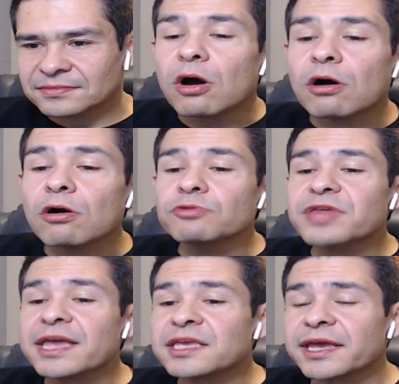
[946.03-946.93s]
Oh,
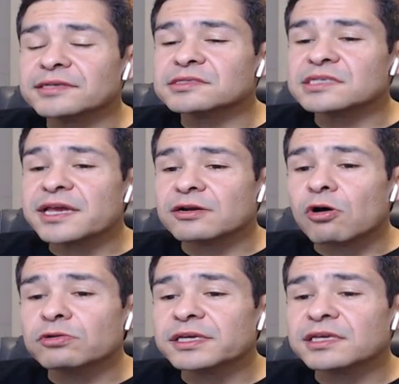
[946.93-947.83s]
they can't see it.
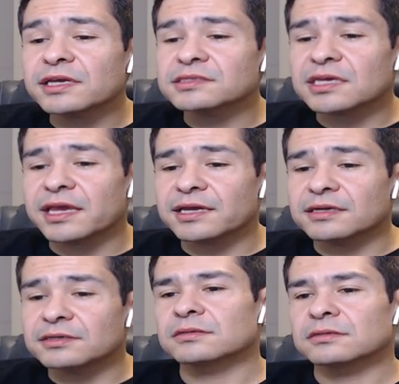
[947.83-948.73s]
Only kids
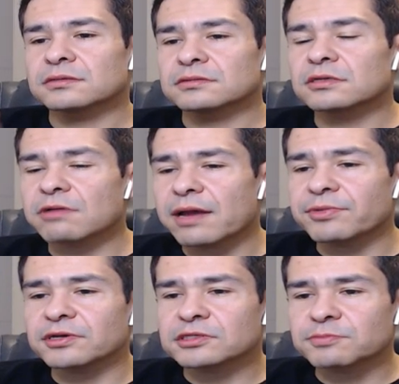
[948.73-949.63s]
can. The
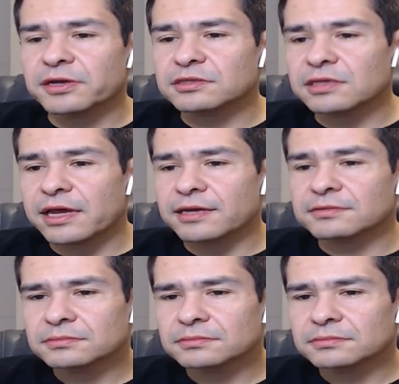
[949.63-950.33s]
grandma explained that.